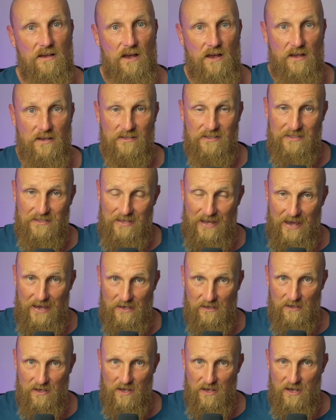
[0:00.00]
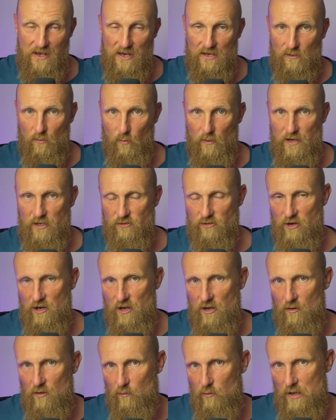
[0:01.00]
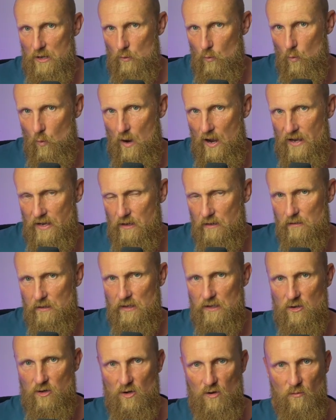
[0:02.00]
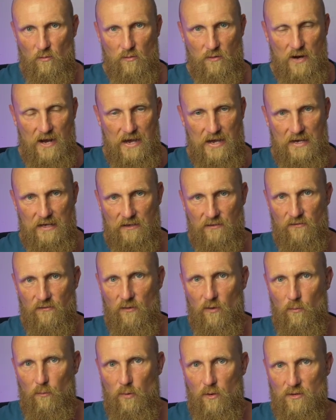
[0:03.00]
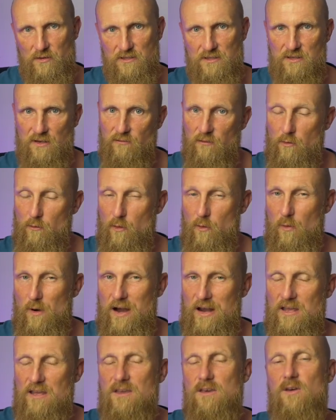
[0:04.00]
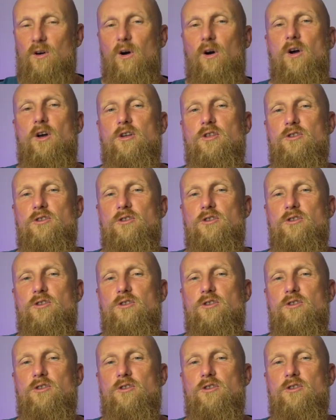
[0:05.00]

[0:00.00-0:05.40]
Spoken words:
state in which rewiring your brain for positive or rewiring your